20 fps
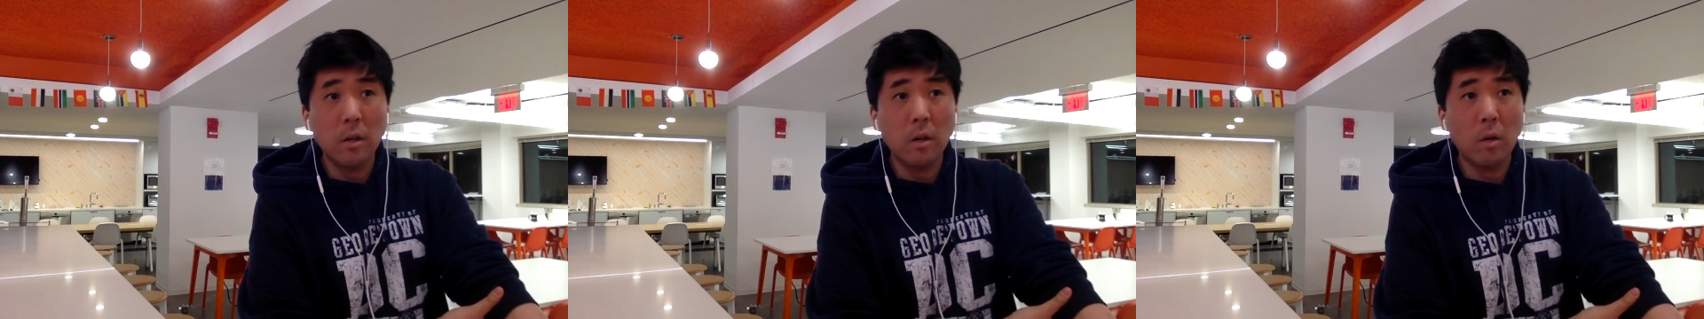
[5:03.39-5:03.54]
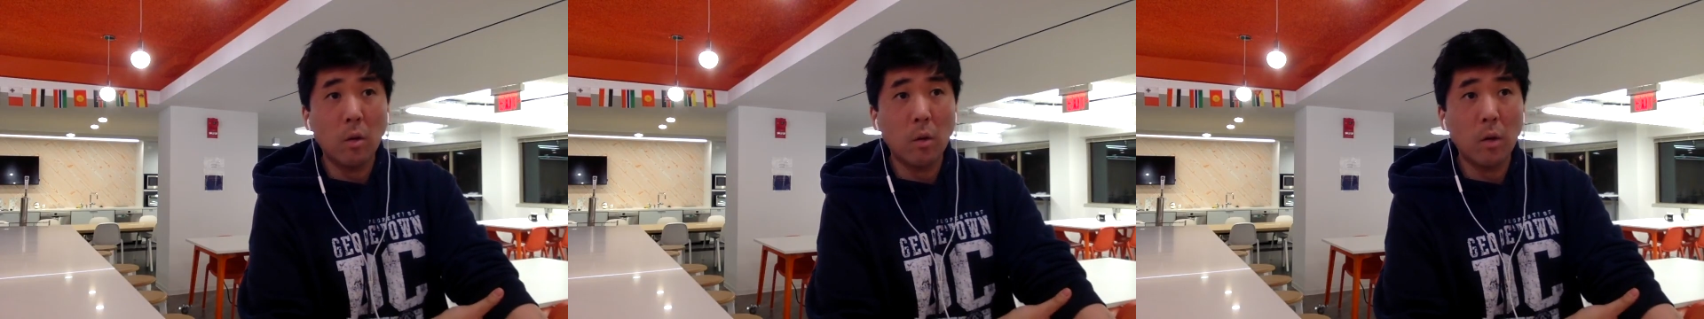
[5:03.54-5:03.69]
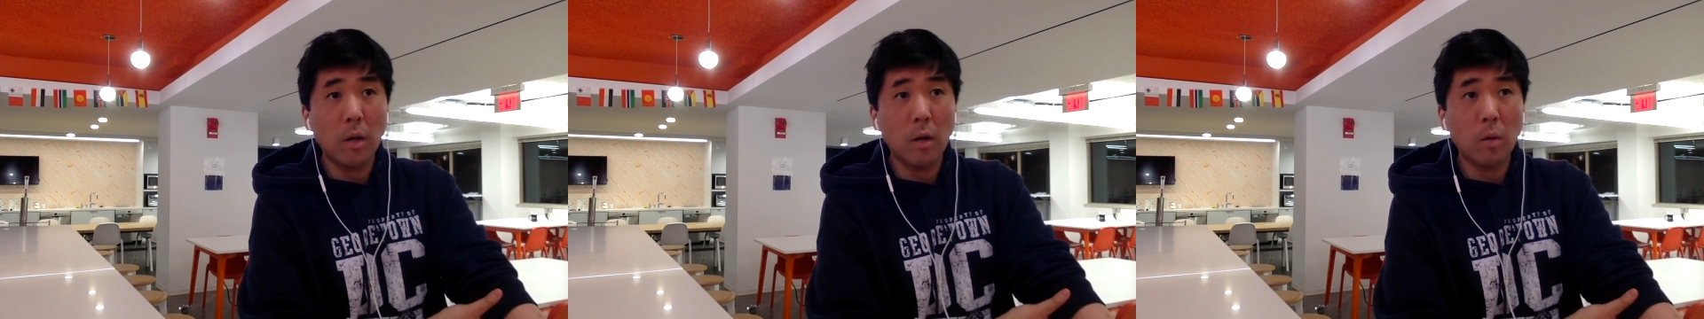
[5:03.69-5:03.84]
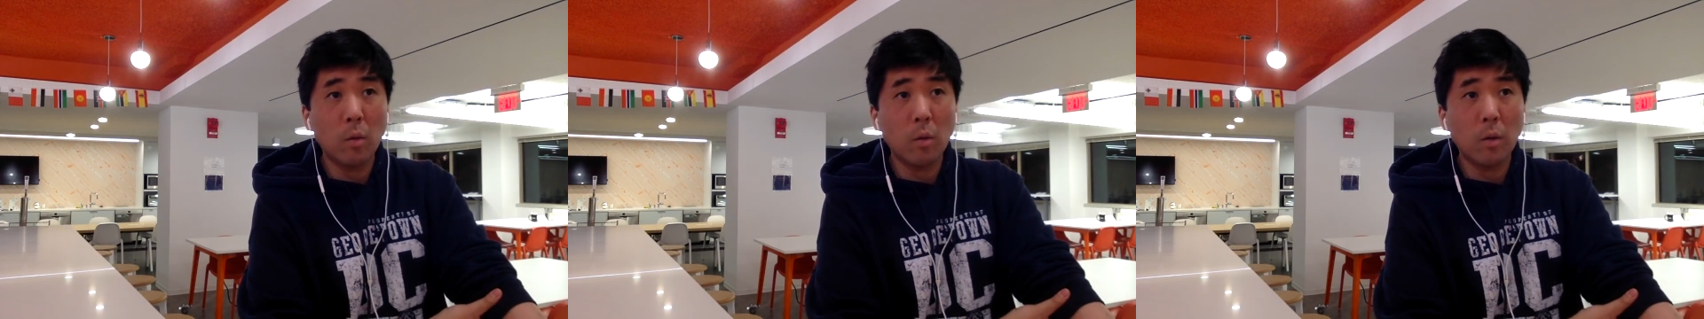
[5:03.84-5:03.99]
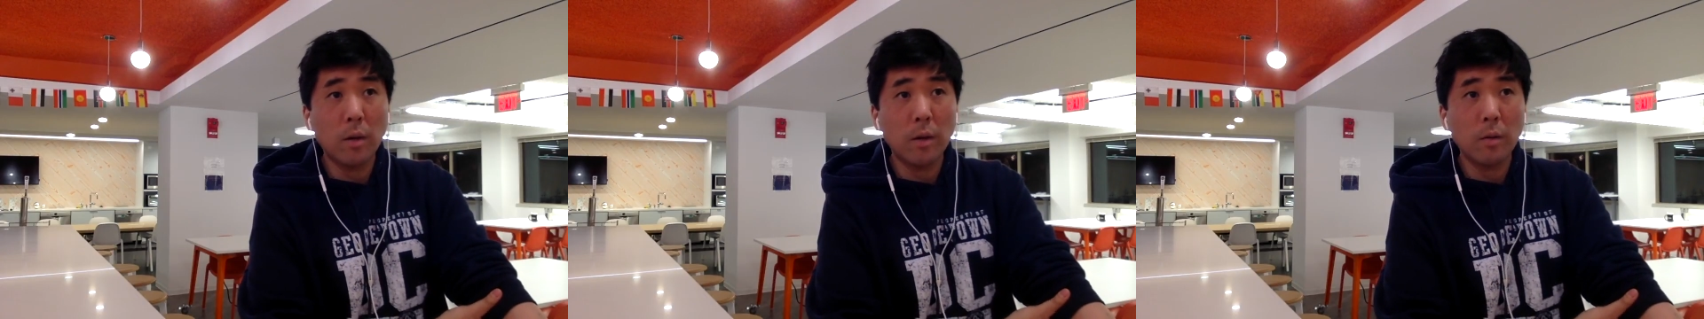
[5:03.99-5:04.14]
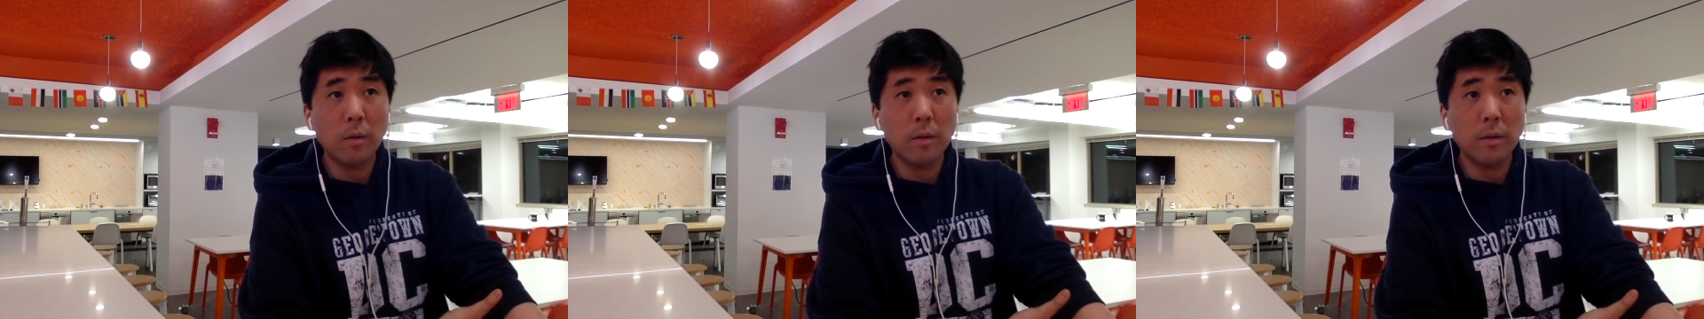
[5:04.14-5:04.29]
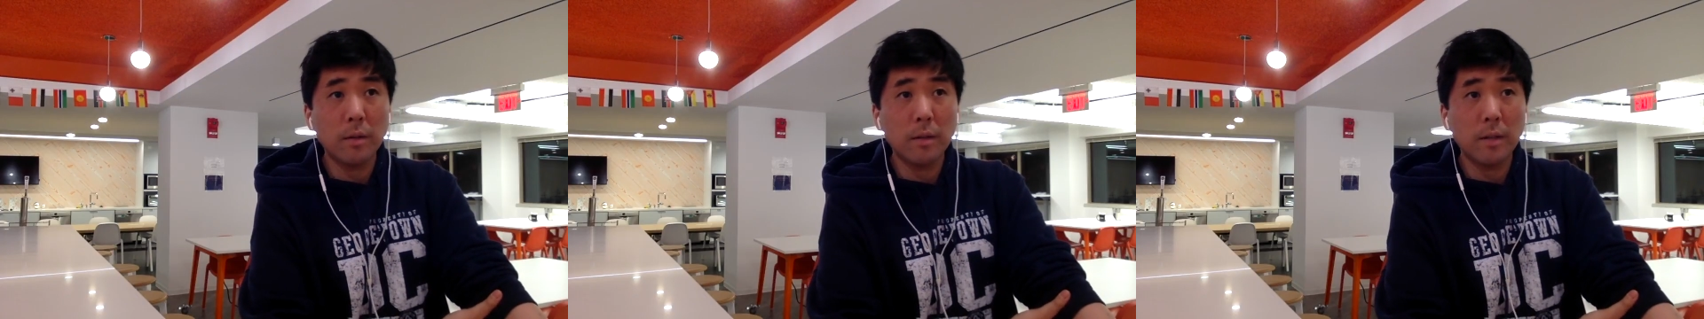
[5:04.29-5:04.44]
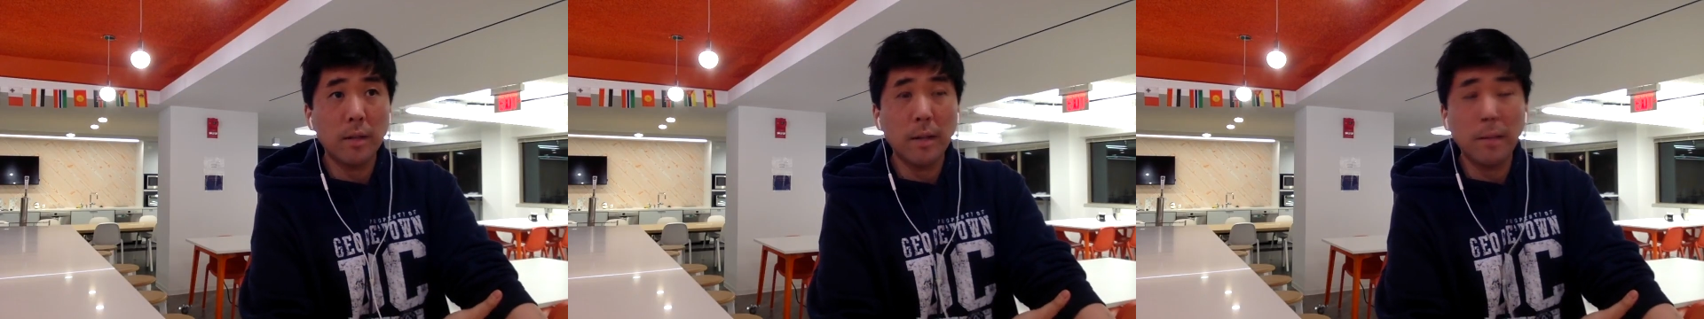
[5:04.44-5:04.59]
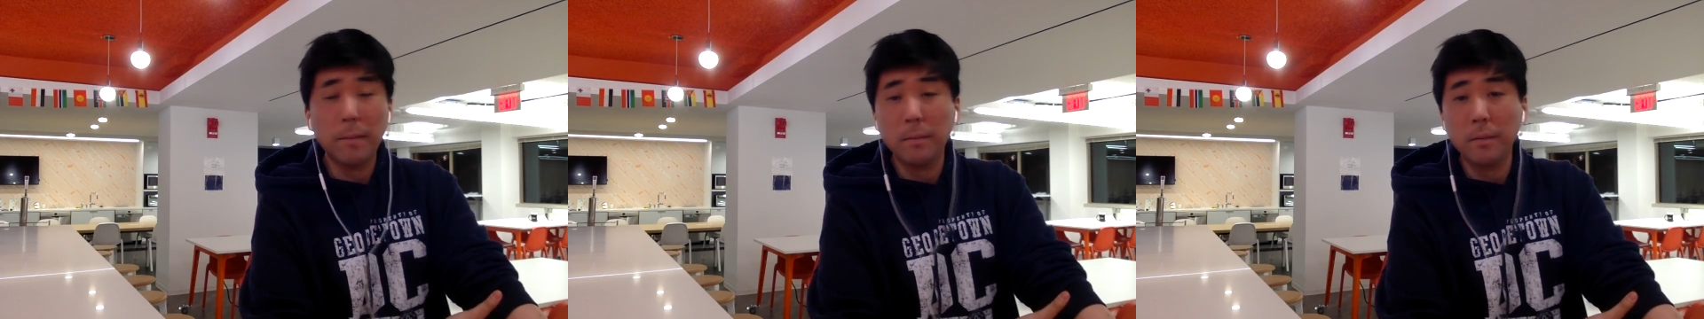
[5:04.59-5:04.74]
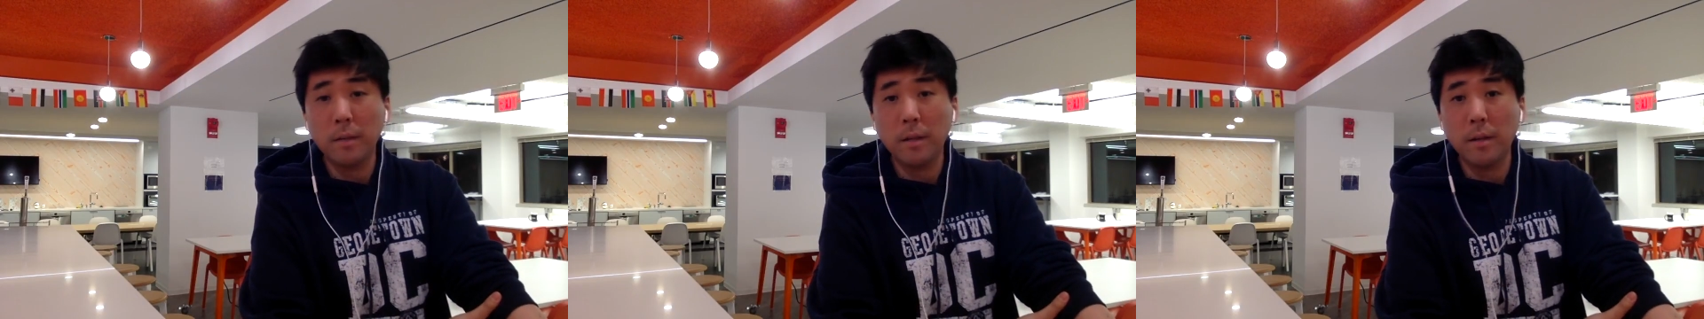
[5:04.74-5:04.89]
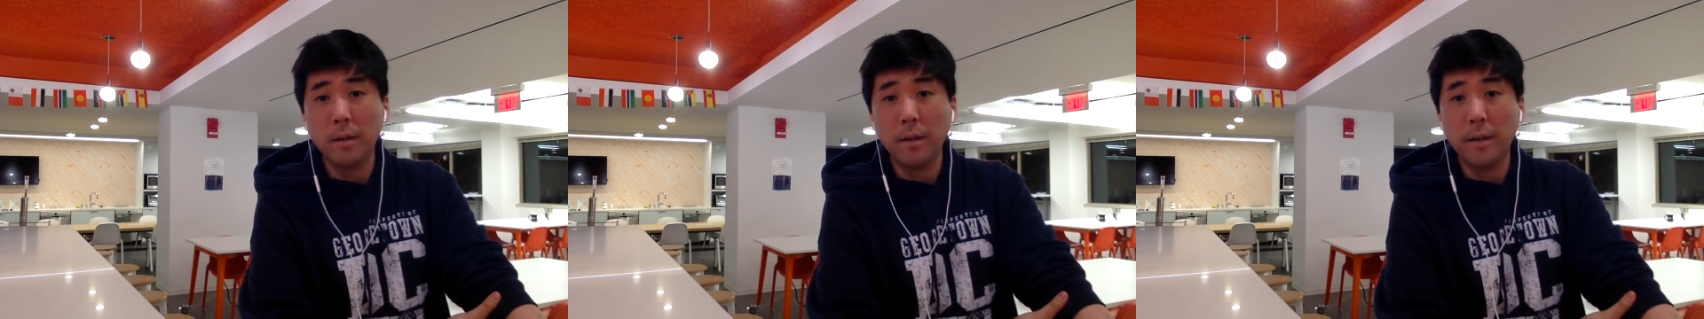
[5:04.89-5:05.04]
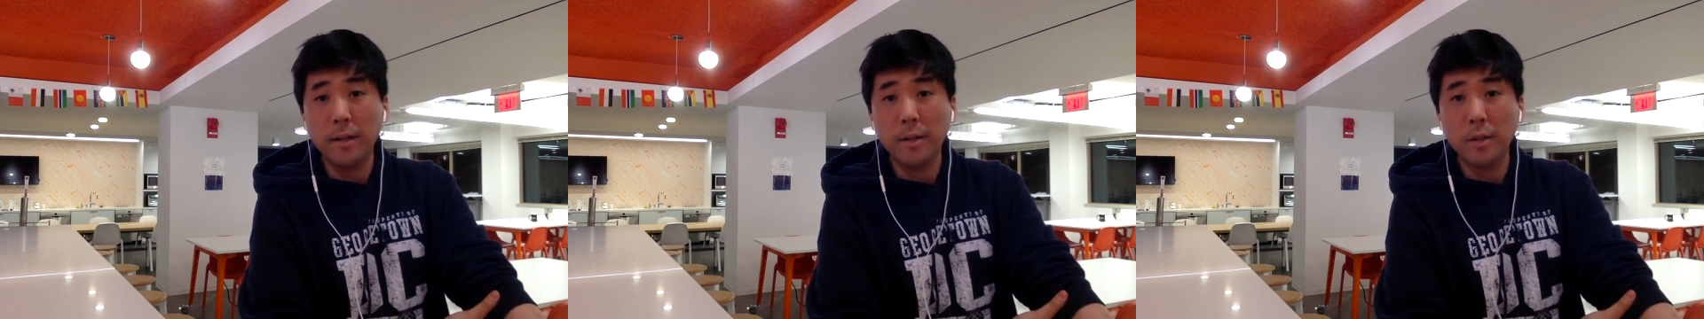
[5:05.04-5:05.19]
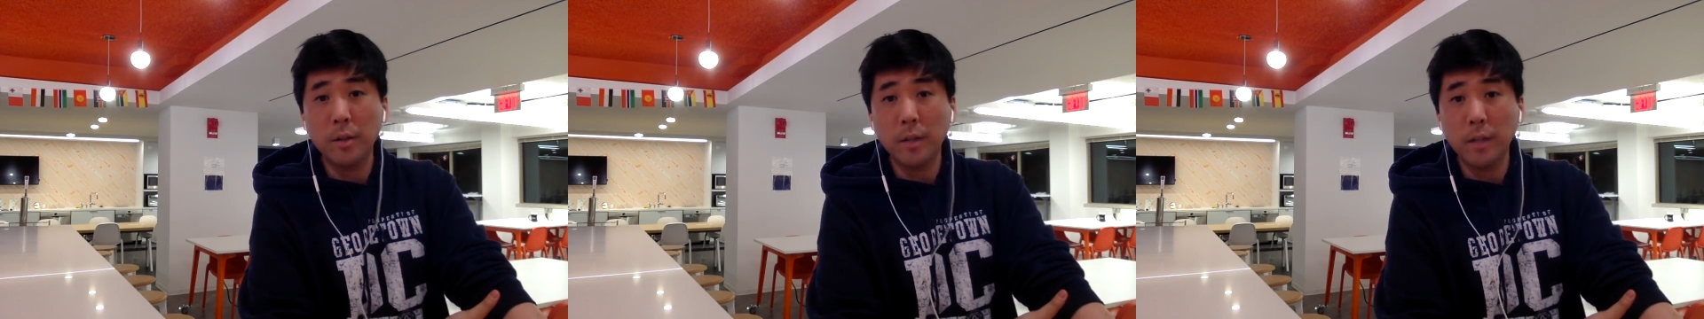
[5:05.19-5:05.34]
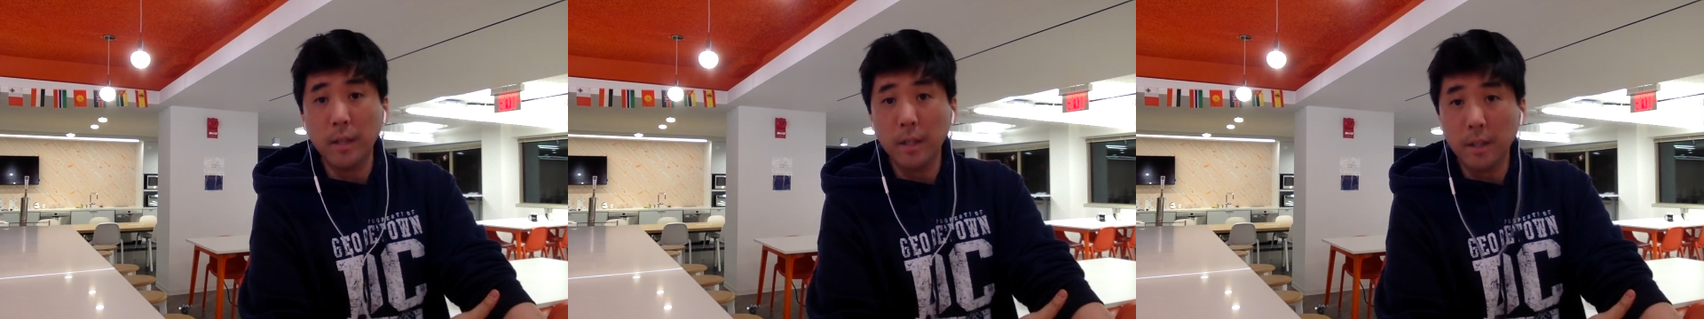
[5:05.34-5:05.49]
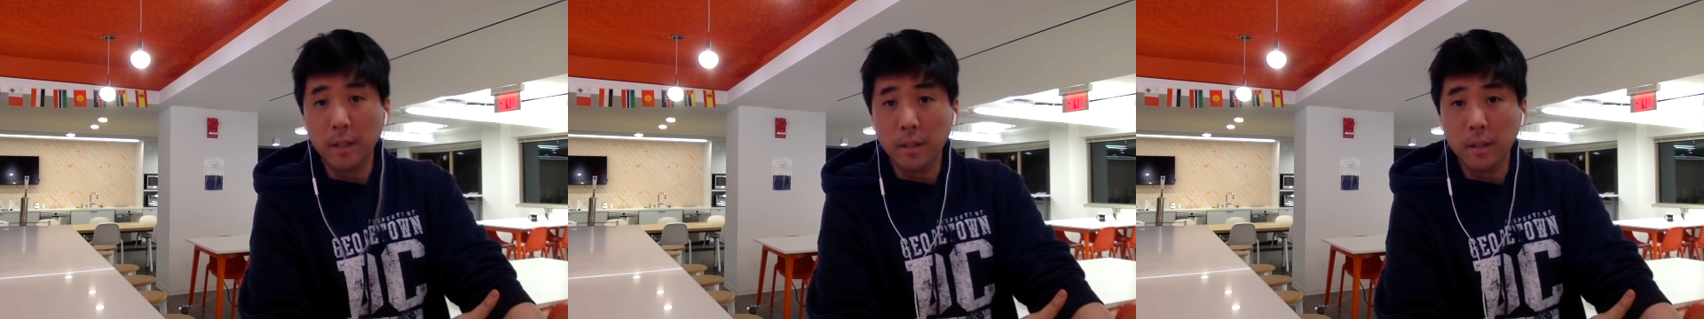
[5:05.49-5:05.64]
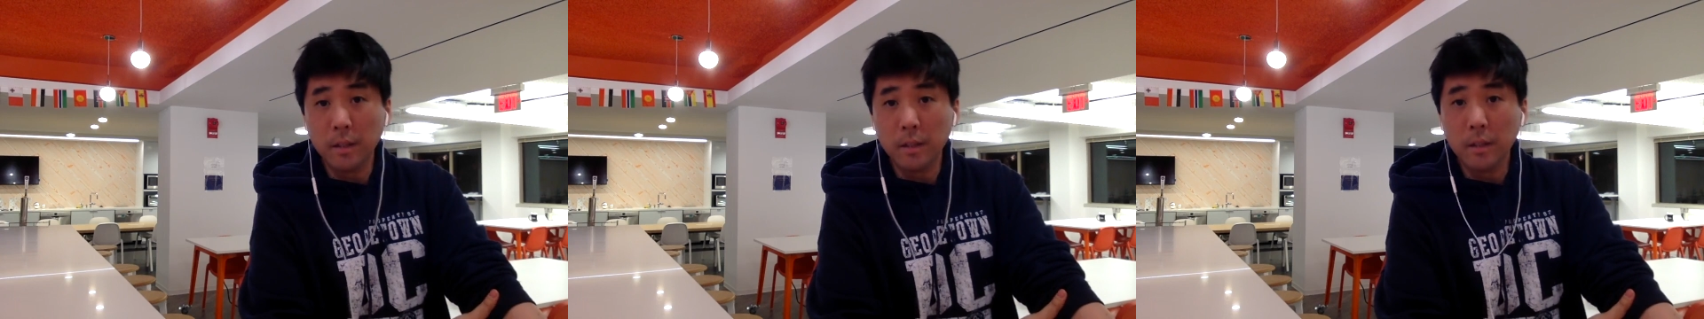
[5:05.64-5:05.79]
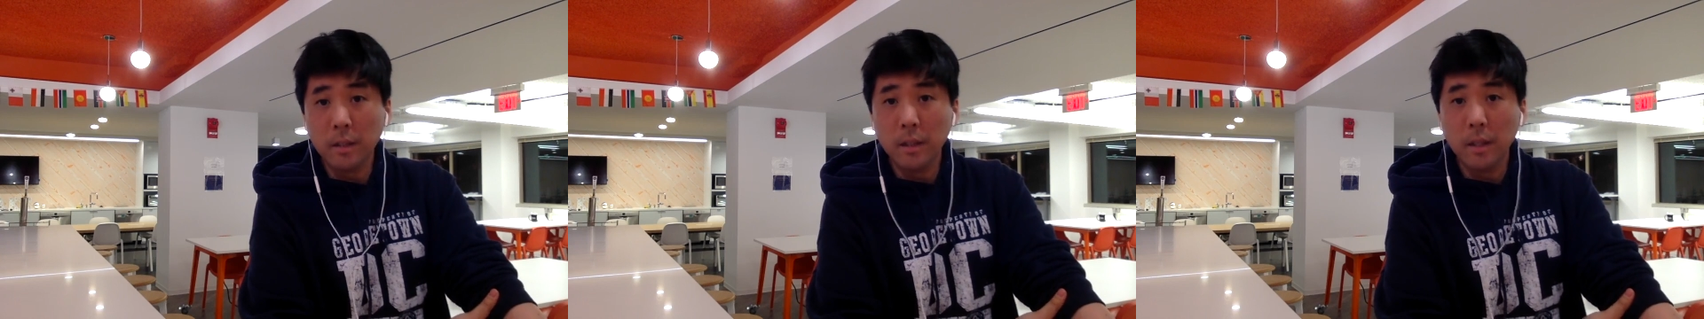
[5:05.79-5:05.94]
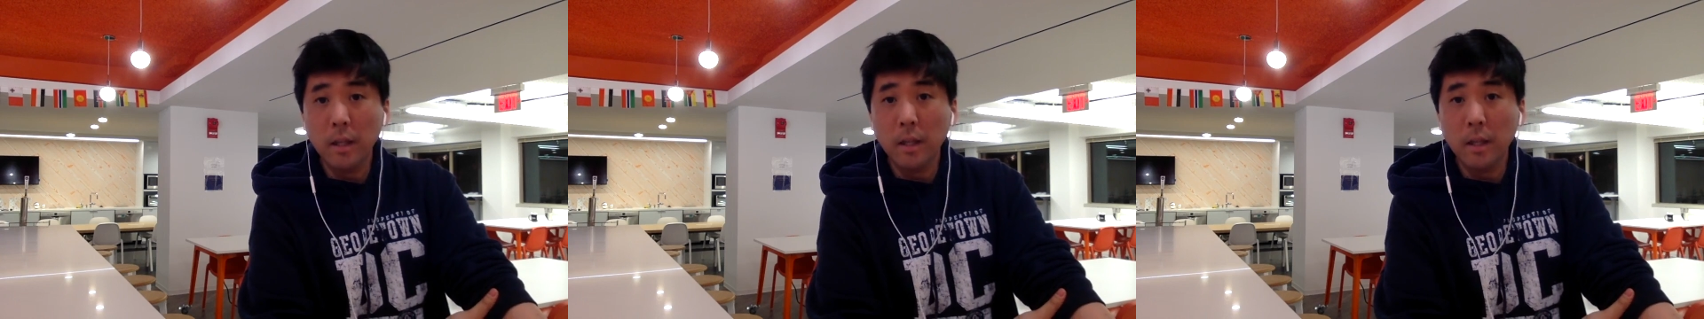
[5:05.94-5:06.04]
or I work with a couple other engineers